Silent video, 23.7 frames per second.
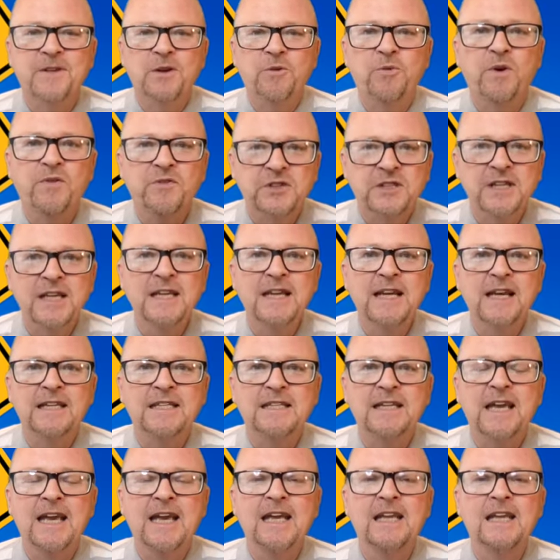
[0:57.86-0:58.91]
We've seen it
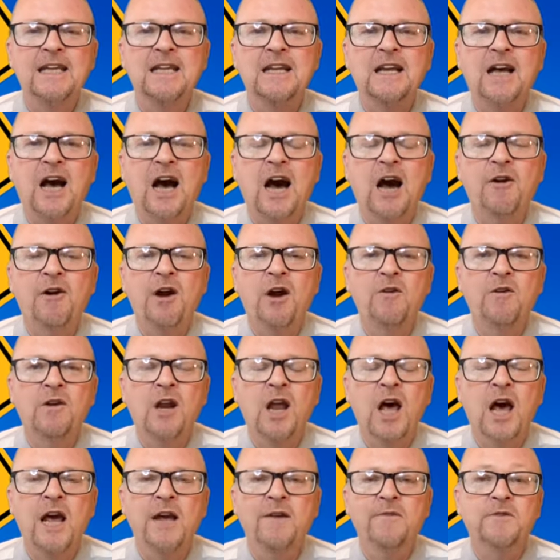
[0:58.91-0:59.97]
in our own
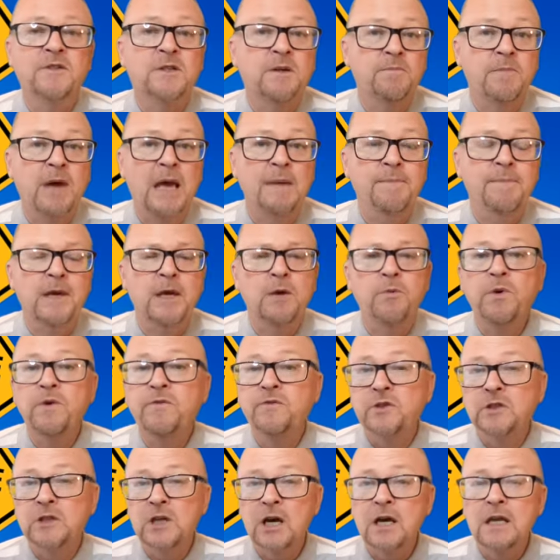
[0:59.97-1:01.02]
lives, maybe. We've
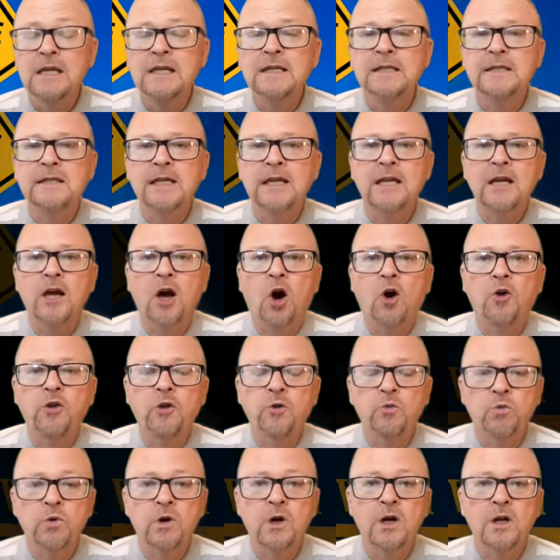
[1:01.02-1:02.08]
certainly seen it on the
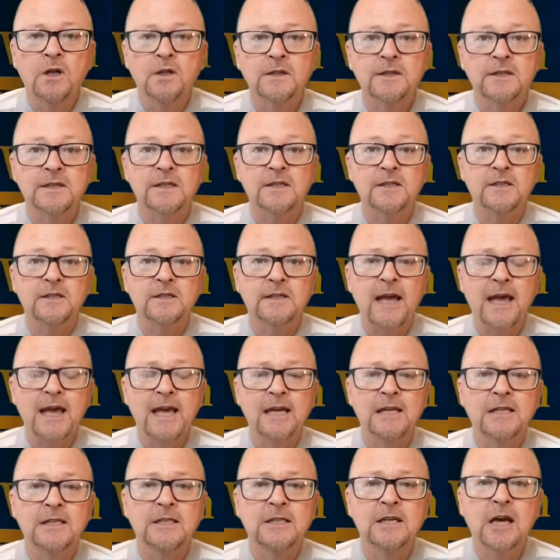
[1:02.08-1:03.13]
world's
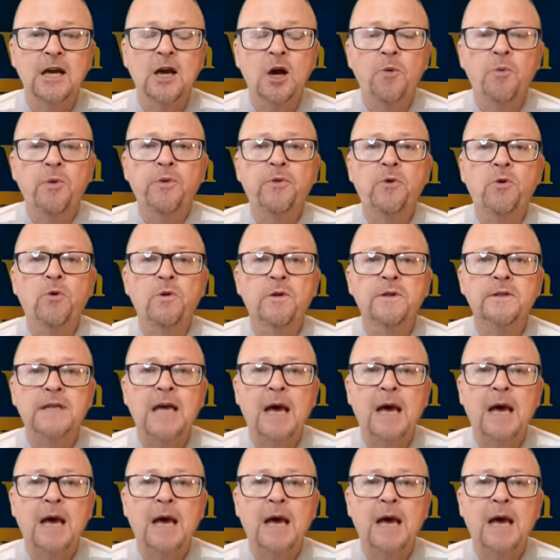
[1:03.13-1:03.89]
stage with all that's